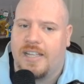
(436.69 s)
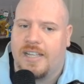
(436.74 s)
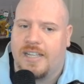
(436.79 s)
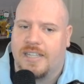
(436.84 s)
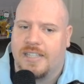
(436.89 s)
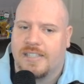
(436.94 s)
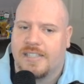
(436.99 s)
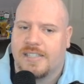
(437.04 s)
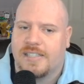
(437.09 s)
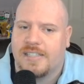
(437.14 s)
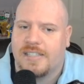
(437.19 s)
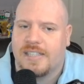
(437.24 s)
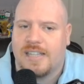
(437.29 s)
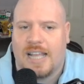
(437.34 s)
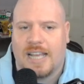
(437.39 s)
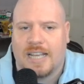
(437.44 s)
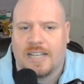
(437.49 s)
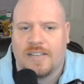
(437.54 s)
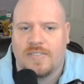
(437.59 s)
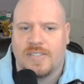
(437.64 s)
its
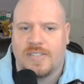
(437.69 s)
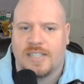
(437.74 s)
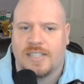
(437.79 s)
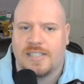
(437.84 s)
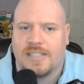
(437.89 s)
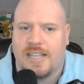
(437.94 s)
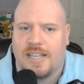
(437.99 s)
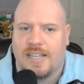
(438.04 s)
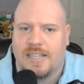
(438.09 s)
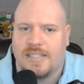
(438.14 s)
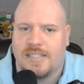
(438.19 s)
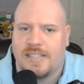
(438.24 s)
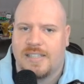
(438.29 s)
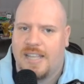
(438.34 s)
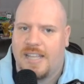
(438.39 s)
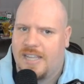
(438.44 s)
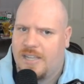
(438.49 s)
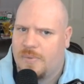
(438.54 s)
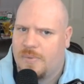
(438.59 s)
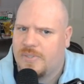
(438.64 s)
lack of success
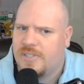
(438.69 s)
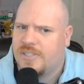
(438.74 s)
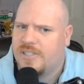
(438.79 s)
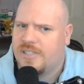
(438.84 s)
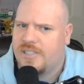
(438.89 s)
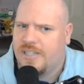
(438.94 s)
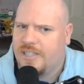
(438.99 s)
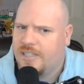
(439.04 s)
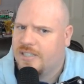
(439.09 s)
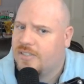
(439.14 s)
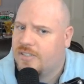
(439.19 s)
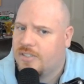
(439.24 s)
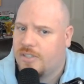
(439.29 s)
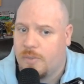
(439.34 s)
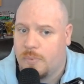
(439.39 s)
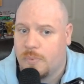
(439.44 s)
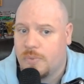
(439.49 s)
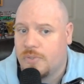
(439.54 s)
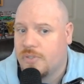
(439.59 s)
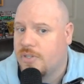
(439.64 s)
they use as an
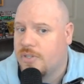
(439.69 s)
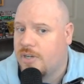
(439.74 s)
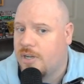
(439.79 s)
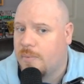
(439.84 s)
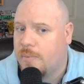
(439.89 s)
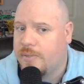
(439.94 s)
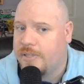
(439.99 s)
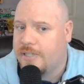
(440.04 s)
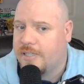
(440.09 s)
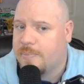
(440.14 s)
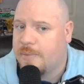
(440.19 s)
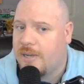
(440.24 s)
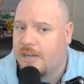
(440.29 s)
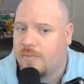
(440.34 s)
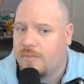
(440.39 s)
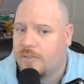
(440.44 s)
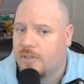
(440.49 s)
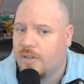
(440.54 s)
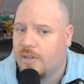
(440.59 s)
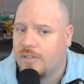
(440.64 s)
excuse to not release
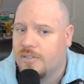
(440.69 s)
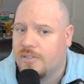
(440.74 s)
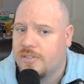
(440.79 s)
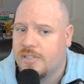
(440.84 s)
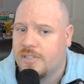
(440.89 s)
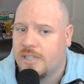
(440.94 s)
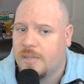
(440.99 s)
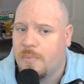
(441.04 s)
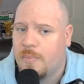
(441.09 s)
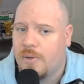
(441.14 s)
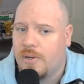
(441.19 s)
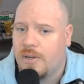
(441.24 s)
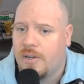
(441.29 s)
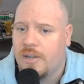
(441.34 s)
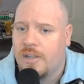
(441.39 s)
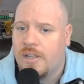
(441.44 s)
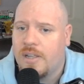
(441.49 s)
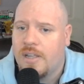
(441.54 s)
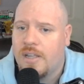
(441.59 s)
powerful consoles anymore.